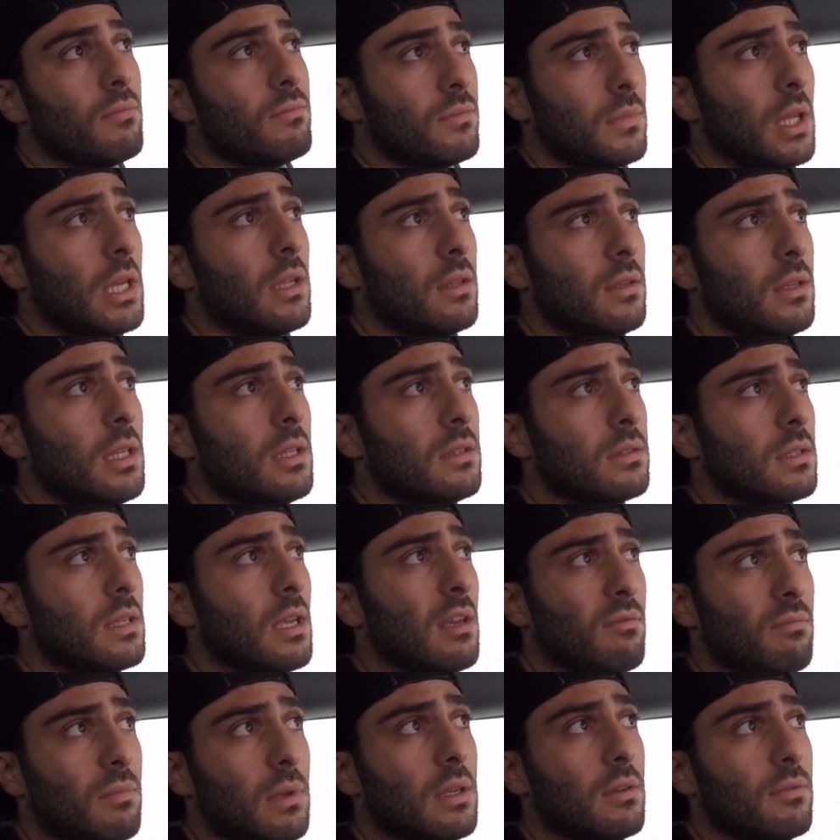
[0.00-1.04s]
need to
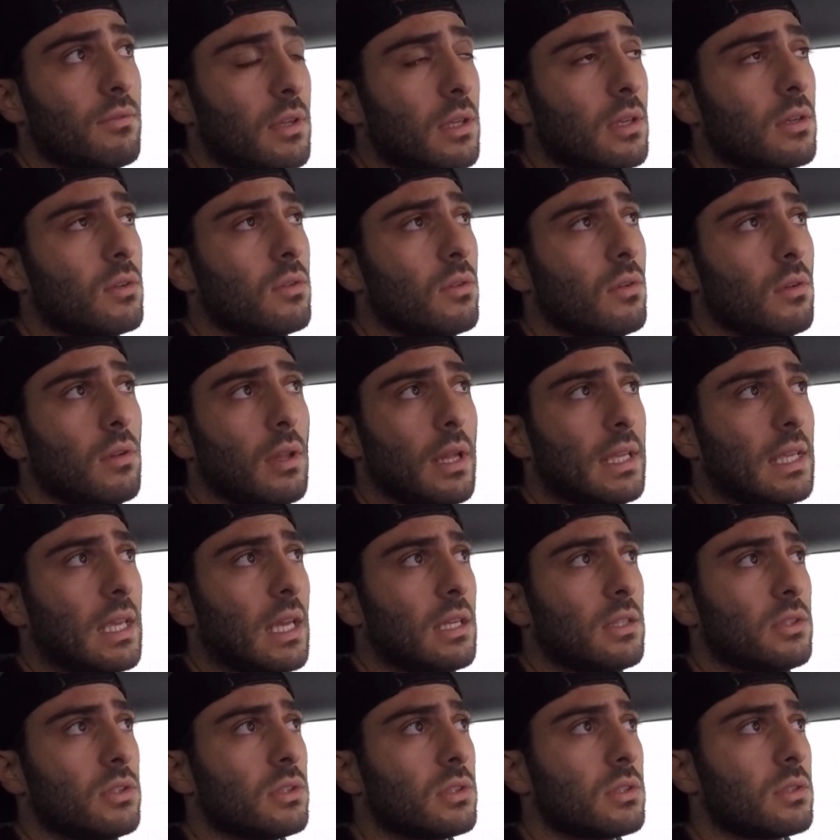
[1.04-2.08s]
give me a vehicle. I
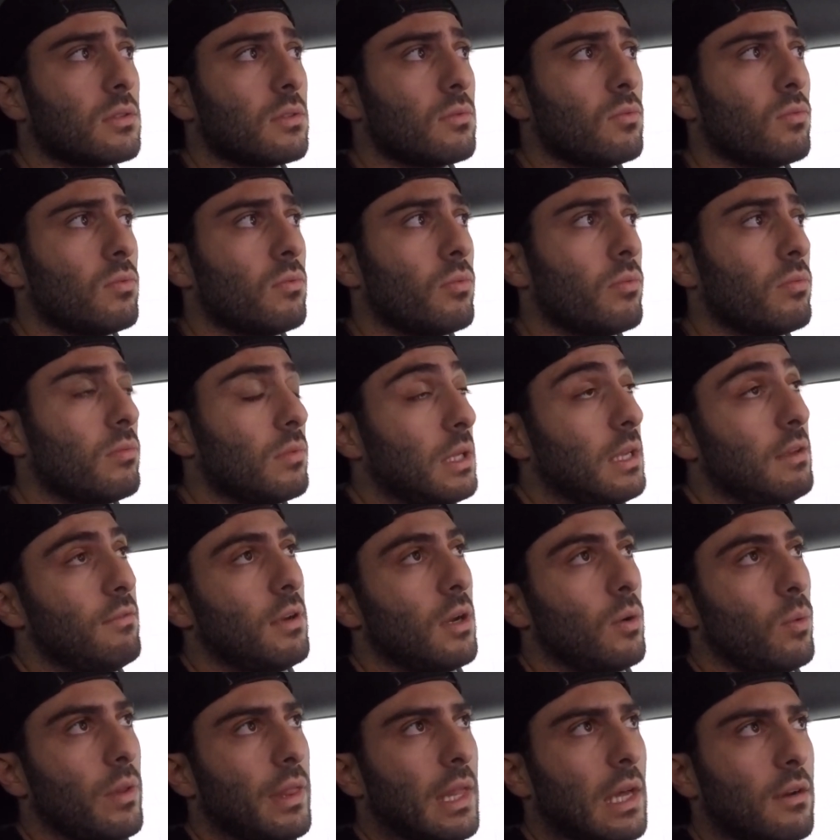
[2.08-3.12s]
can't just leave
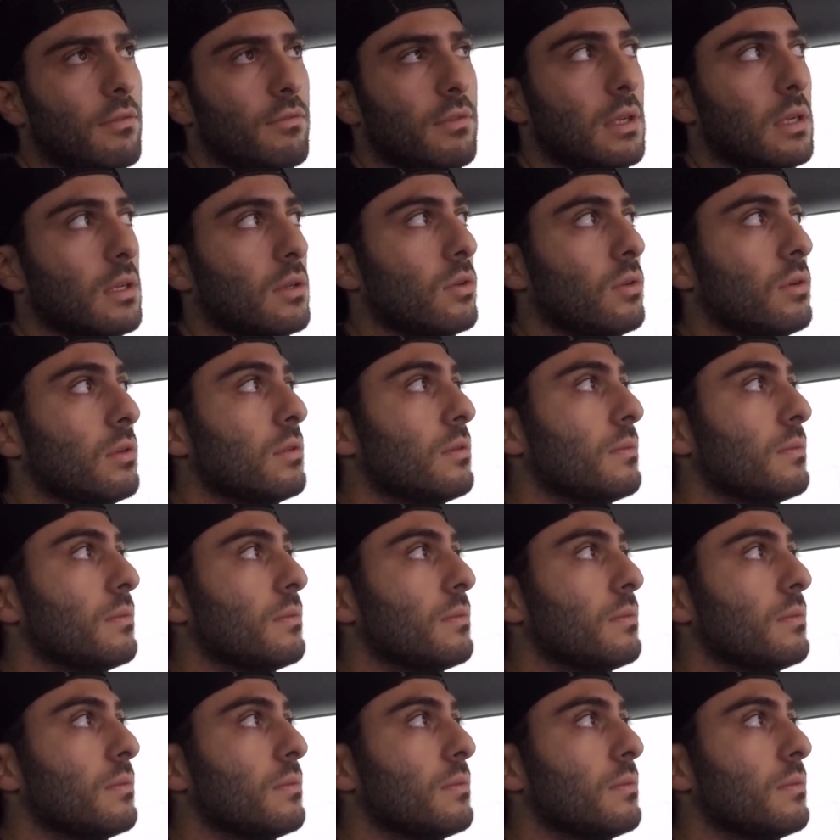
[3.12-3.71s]
here without a vehicle.